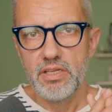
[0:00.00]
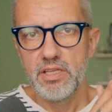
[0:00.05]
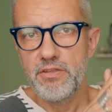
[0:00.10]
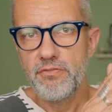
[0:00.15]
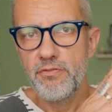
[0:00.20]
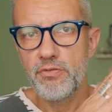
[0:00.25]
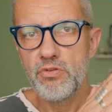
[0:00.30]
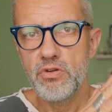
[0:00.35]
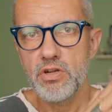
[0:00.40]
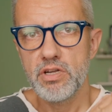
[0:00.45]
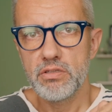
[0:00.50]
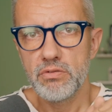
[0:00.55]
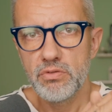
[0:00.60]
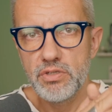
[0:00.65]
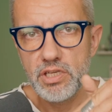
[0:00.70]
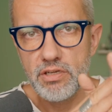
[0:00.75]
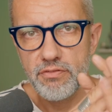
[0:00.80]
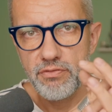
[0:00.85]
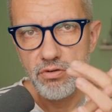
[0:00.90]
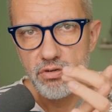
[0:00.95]
If you are
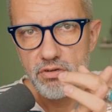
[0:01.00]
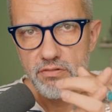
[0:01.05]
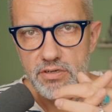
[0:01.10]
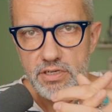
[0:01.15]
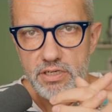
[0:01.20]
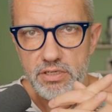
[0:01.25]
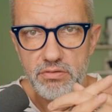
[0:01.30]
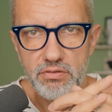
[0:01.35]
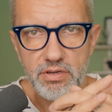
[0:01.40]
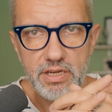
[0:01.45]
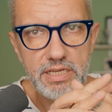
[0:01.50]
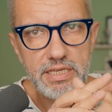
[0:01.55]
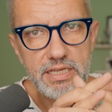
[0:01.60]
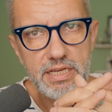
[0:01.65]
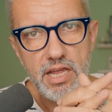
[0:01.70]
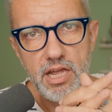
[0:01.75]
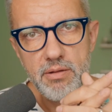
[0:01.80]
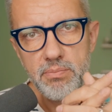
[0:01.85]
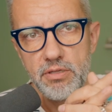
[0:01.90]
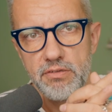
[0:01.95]
looking forward to
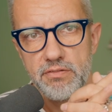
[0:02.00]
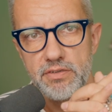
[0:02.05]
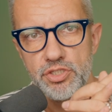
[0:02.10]
getting Apple